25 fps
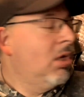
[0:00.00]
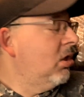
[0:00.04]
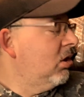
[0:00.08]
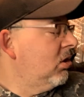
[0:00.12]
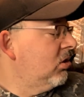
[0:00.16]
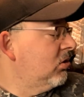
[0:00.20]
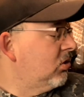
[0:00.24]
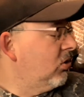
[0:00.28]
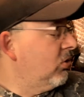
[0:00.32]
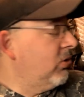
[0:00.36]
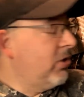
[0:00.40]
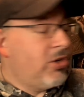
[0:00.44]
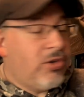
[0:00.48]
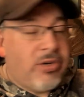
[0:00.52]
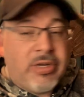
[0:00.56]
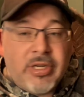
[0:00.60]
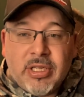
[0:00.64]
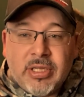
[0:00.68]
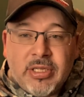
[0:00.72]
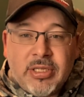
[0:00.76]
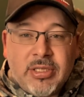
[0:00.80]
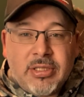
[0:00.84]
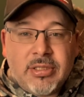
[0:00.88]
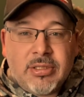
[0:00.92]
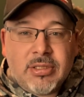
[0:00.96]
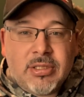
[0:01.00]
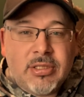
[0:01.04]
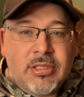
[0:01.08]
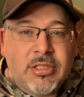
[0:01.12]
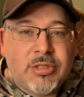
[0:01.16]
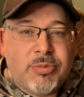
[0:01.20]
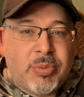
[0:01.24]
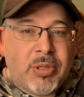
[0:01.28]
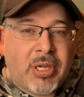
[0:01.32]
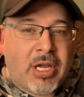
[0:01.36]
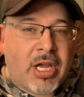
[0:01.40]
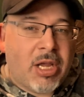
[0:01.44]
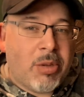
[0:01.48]
So here it is. It's
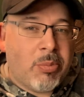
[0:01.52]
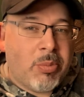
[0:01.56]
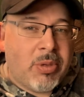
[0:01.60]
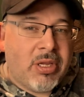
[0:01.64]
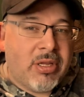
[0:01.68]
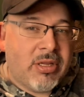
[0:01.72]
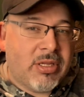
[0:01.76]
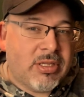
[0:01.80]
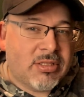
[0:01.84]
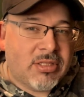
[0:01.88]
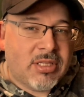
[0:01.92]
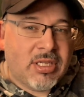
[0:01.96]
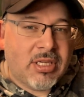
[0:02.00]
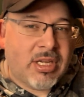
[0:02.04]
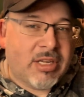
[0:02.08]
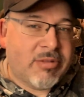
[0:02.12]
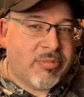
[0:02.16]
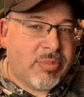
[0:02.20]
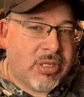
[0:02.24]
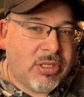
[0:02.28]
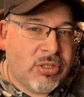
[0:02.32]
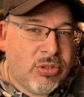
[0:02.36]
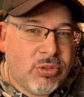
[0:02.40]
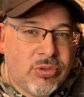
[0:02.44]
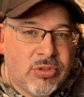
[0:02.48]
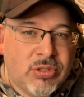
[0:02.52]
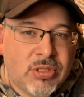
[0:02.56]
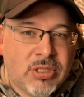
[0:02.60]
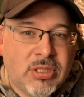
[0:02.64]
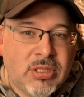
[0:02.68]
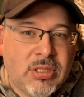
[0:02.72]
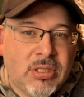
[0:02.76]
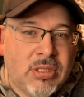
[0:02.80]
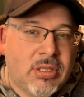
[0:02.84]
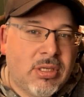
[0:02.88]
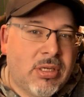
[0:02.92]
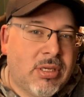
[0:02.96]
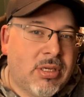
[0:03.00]
behind me. This thing I've been using,
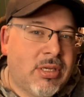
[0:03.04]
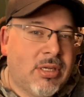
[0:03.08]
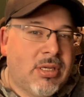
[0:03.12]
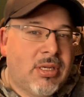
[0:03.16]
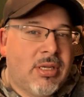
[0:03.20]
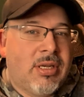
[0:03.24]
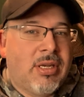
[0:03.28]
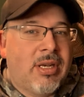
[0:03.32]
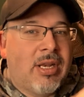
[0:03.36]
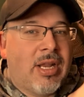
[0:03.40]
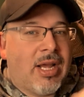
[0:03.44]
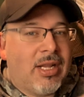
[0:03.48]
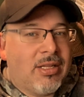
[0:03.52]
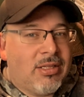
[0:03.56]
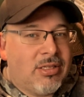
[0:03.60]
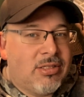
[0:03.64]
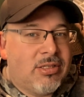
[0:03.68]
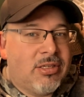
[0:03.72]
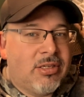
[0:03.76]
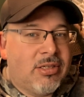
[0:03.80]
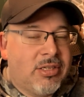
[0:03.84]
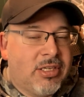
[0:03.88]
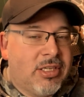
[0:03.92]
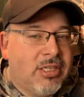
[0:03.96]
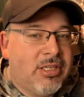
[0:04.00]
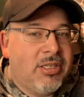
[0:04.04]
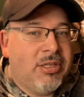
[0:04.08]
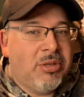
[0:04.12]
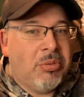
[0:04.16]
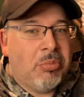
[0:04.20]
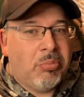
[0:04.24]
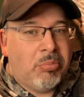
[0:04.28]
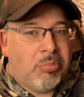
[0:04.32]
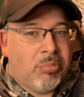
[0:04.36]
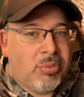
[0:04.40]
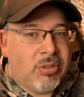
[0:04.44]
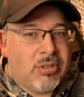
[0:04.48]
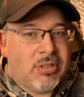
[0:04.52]
not the turkey,
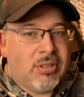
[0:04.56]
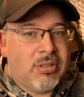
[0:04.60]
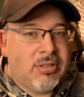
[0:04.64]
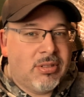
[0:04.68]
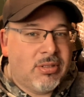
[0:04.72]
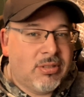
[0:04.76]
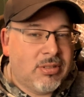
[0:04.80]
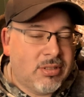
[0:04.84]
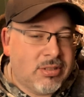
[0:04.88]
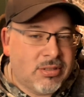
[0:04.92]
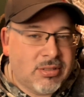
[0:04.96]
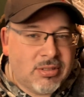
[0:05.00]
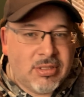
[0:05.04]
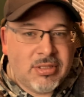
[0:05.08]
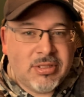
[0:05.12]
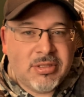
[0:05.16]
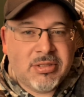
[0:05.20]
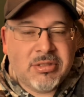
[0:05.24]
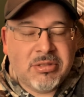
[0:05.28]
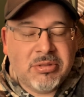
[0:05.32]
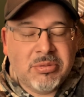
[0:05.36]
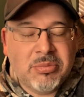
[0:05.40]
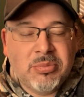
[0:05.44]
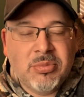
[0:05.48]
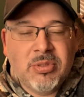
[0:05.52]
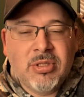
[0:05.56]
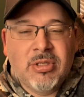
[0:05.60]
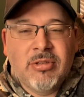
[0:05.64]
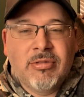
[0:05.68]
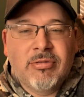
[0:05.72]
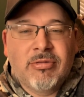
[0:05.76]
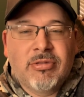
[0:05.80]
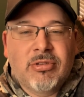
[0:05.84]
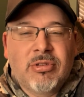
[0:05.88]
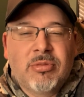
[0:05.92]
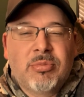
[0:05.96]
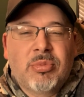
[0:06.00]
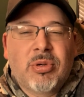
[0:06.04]
but the system
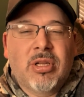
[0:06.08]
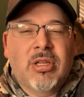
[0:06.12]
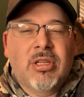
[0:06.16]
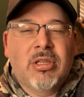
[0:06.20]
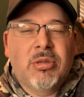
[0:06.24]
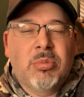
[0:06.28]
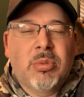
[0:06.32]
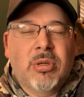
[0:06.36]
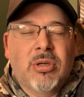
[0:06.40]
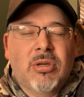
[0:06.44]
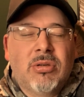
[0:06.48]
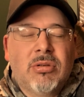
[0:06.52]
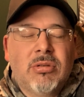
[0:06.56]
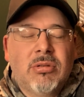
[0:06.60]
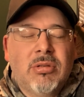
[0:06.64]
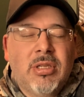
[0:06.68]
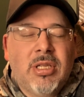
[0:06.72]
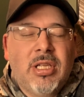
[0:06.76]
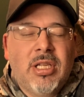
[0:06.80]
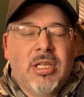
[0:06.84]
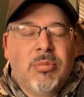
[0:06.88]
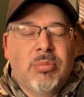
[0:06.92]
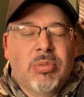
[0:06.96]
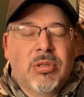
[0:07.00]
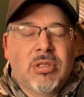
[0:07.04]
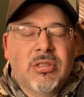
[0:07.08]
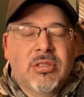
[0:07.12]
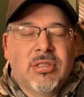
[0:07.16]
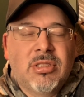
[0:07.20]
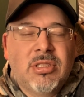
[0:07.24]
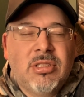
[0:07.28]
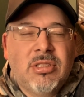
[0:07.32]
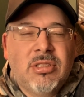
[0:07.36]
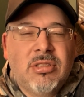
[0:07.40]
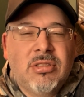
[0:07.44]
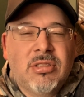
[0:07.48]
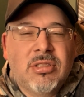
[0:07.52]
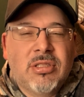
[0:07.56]
for probably about 8+
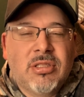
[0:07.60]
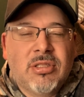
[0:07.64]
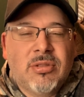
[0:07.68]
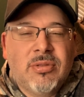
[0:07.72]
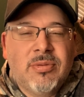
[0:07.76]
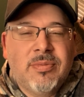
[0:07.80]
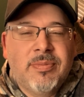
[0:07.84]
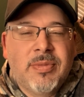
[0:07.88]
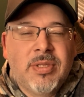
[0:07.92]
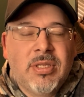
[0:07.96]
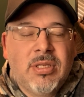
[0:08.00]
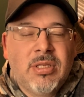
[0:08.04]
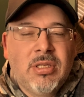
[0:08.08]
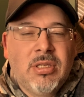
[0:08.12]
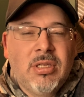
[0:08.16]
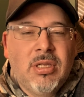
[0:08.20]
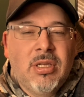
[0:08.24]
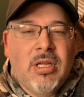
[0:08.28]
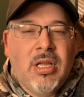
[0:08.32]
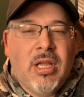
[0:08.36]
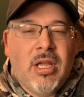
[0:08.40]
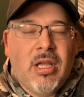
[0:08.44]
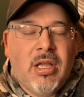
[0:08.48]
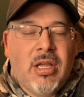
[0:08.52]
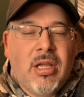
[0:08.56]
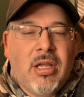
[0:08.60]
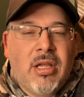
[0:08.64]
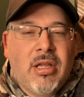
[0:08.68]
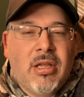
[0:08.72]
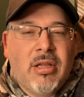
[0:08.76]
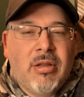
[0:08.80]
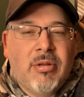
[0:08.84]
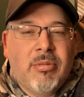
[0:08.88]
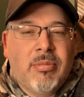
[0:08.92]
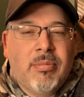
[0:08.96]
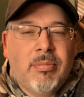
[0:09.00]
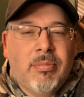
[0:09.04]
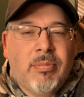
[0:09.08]
years ago.
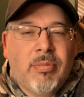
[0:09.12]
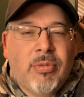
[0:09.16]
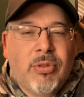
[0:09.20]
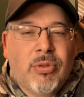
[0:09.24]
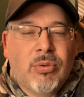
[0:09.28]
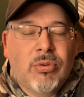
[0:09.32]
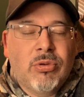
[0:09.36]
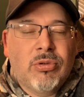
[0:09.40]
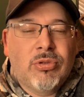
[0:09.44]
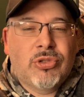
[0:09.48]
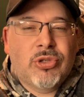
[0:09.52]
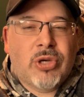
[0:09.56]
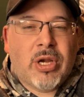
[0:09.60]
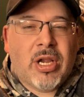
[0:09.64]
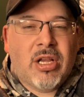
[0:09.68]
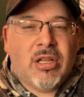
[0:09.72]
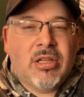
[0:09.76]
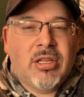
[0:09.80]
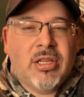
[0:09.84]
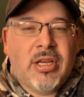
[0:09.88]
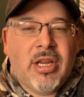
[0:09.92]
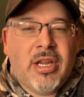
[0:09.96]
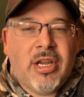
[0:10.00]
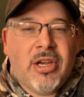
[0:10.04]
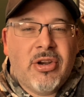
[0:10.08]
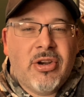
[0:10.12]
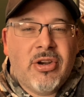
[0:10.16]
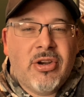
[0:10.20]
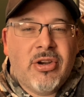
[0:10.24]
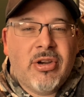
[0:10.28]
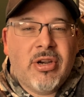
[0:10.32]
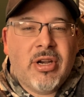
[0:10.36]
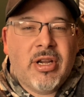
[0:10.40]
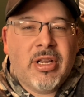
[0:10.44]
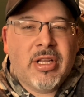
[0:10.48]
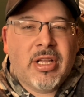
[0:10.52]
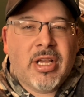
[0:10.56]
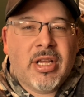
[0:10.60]
And through trial and error,
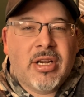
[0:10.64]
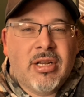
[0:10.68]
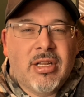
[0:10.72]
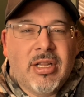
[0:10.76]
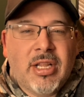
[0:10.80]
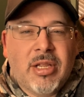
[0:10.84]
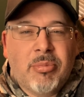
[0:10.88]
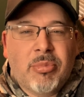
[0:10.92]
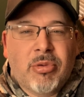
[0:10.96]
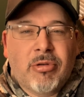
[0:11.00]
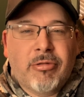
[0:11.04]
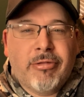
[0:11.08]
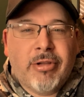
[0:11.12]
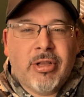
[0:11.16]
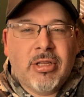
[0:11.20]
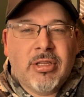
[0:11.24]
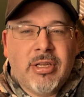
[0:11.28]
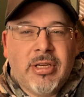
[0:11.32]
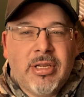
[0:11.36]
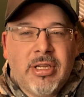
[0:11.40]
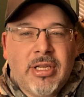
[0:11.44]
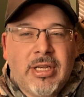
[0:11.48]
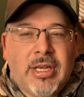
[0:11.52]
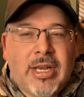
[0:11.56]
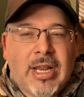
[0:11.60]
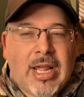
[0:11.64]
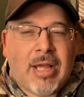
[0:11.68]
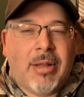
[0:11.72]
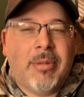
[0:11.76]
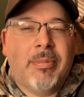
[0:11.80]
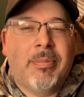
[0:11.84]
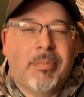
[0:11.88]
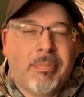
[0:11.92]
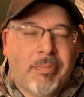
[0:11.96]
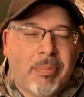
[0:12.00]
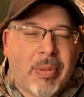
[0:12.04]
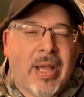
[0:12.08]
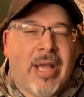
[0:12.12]
I kind of like perfected it, not
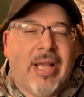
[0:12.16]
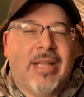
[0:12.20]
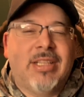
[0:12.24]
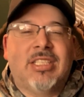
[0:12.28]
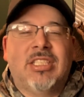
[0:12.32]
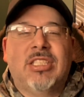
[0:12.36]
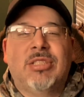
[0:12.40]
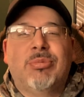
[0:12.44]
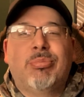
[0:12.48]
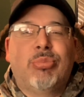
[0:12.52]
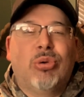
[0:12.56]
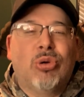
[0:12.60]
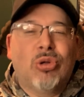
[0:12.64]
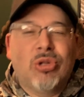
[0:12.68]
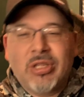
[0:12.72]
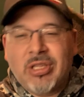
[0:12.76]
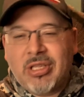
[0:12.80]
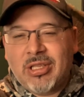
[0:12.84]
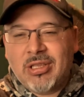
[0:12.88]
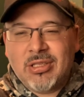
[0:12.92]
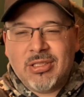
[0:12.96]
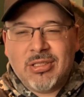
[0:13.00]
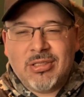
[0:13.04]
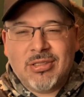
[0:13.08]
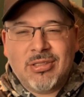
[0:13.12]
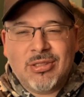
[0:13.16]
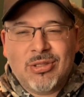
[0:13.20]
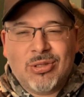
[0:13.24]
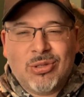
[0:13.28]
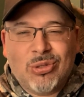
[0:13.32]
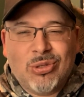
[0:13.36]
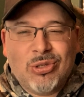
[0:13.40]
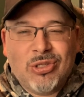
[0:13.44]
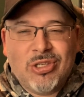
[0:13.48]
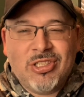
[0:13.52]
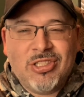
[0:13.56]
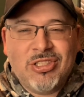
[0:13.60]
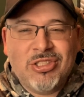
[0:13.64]
by just pulling the
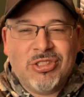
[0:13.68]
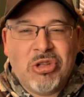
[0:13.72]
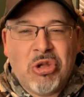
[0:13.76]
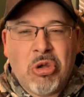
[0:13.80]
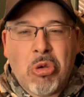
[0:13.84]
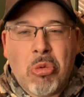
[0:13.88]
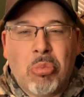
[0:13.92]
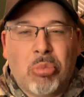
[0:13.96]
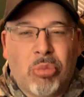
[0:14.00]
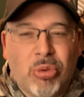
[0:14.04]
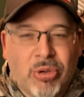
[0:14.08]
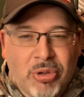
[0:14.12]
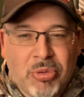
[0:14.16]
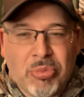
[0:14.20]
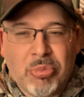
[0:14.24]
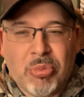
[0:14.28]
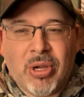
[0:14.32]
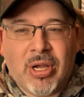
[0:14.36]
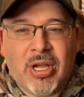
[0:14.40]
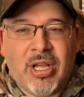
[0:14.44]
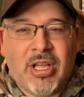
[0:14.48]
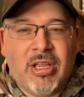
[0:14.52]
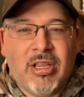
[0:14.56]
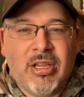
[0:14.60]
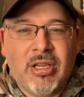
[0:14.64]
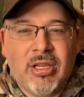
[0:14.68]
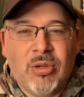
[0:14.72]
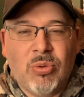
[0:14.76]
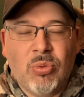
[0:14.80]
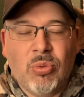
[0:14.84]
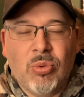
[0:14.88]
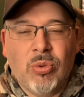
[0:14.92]
cords, but by